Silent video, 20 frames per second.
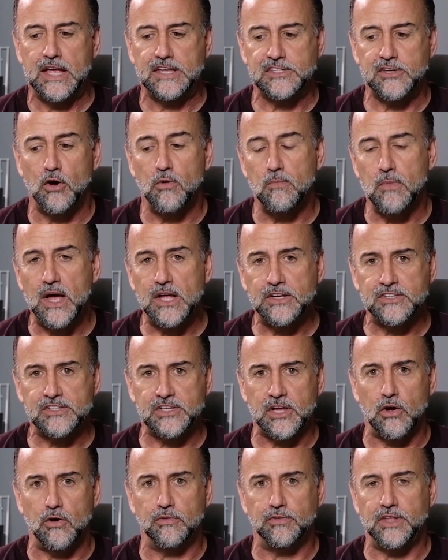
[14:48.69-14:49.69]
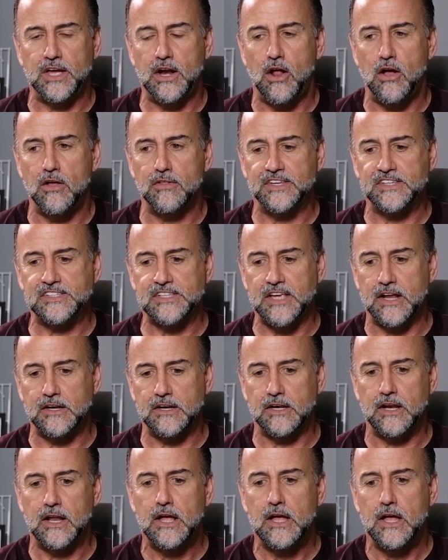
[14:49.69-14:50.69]
So much so that all of a
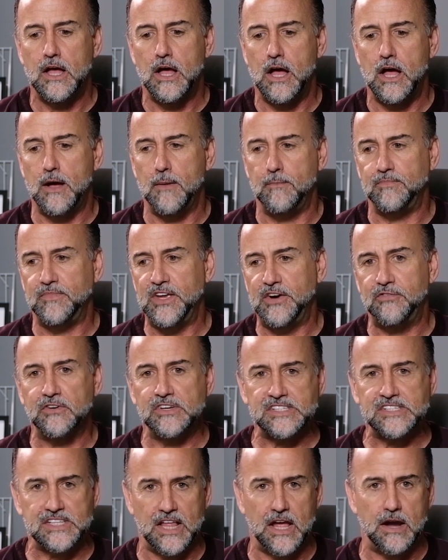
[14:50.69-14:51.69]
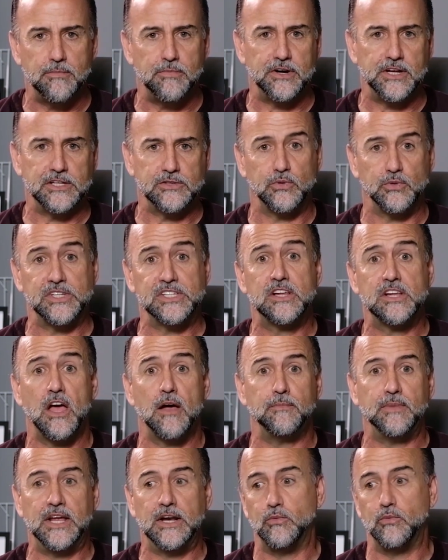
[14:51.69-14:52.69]
sudden, um, different celebrities would
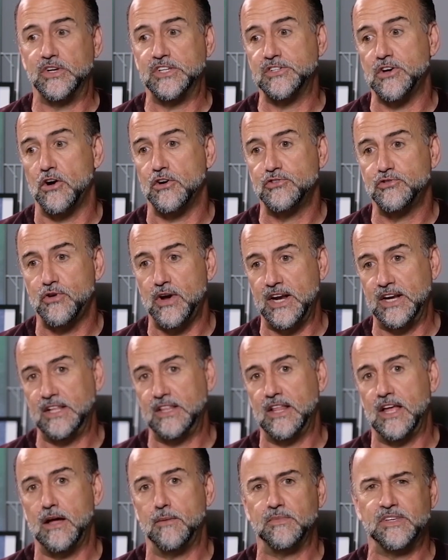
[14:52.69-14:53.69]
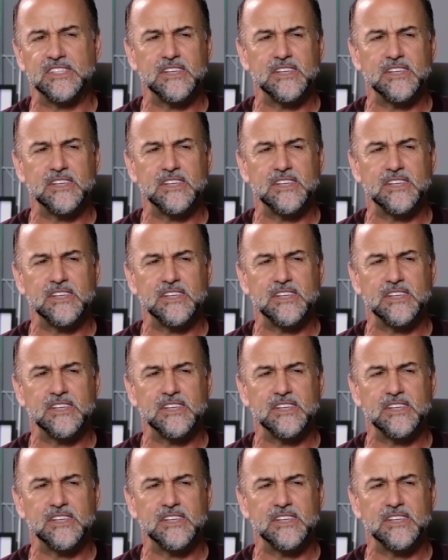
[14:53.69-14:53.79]
come in and we start training them.